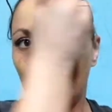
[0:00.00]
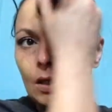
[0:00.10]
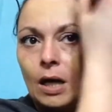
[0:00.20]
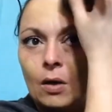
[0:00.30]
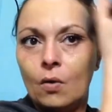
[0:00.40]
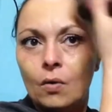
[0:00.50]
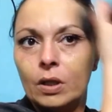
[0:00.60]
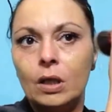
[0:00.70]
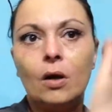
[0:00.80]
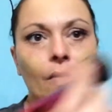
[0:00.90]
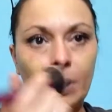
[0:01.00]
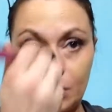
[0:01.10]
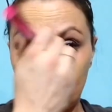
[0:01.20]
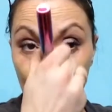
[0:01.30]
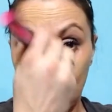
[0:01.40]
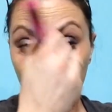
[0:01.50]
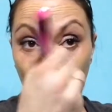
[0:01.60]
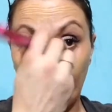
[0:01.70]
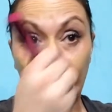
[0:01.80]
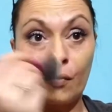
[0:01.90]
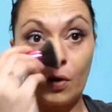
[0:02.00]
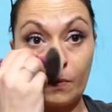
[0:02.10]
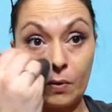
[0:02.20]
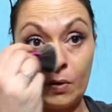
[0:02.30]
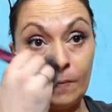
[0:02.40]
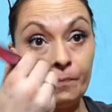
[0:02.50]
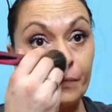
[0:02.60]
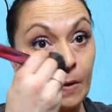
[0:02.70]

Not only are they super affordable,